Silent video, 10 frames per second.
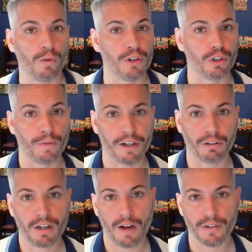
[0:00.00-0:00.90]
over your
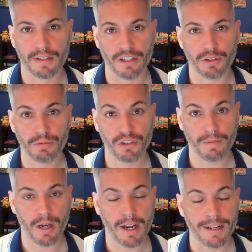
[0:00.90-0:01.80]
regular conversations with
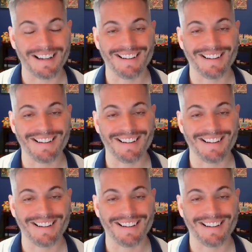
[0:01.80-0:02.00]
Gemini?